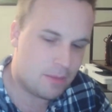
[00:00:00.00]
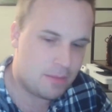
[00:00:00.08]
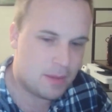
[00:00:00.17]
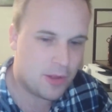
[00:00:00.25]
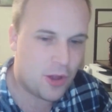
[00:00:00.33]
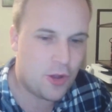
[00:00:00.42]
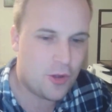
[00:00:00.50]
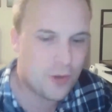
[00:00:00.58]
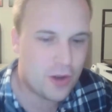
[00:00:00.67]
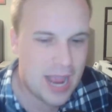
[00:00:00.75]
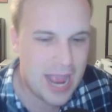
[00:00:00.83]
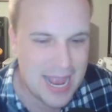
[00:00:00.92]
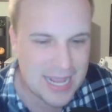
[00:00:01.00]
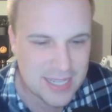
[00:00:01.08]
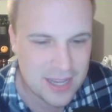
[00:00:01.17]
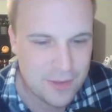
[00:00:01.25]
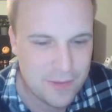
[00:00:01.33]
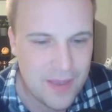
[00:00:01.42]
people over at
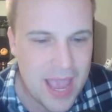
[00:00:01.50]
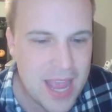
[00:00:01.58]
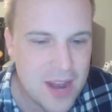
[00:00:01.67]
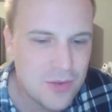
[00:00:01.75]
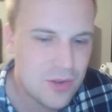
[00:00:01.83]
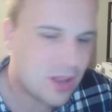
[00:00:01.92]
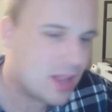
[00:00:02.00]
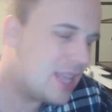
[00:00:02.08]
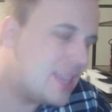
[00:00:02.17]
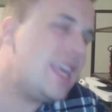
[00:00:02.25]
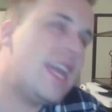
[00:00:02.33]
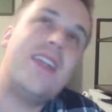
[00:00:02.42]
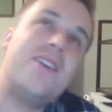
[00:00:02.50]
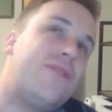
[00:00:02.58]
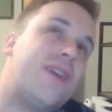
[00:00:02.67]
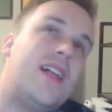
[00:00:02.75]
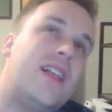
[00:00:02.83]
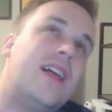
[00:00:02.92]
FanDuel. The N F
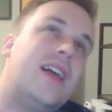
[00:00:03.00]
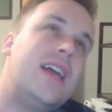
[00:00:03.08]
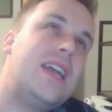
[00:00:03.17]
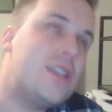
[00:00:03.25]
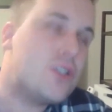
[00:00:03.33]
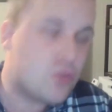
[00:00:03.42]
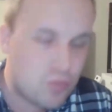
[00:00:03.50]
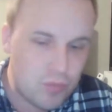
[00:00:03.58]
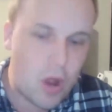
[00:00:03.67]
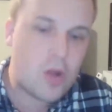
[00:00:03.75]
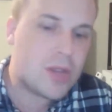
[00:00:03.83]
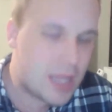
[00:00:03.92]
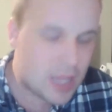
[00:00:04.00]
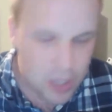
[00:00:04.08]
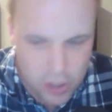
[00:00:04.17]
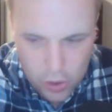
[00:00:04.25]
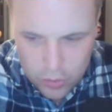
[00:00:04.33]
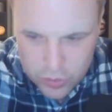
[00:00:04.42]
L is rolling. The
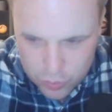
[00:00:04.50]
Colts